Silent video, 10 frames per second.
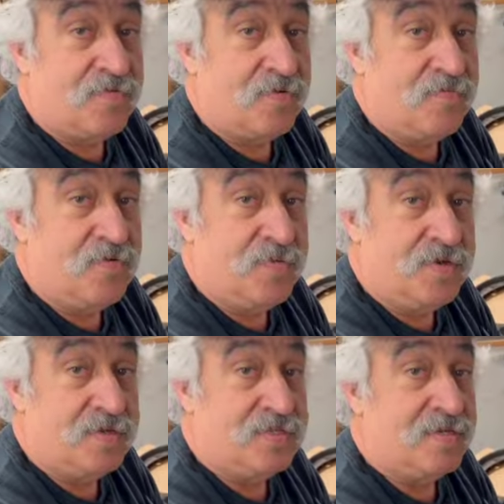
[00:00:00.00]
for a few
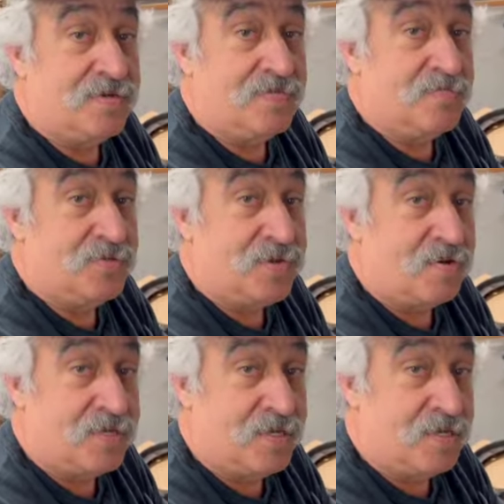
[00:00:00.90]
minutes and we'll
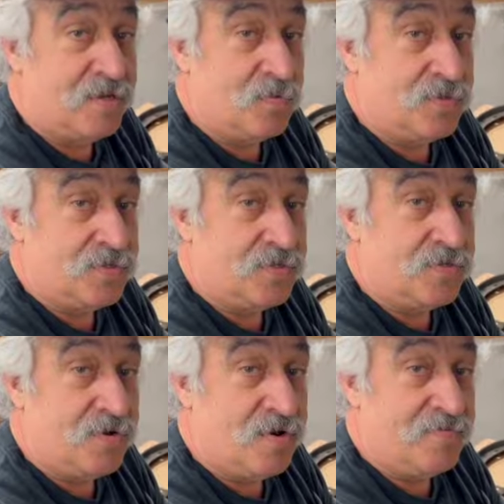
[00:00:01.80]
start taking that wheel
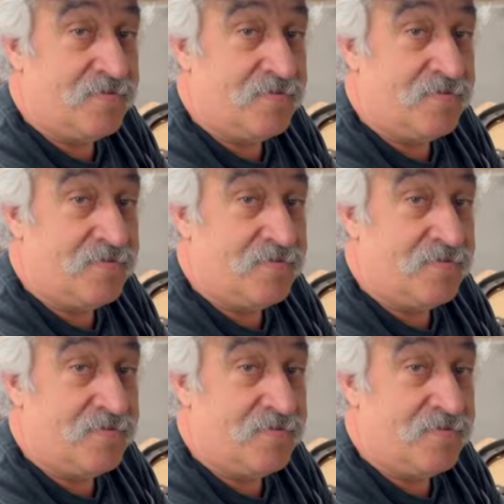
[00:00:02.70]
cylinder off.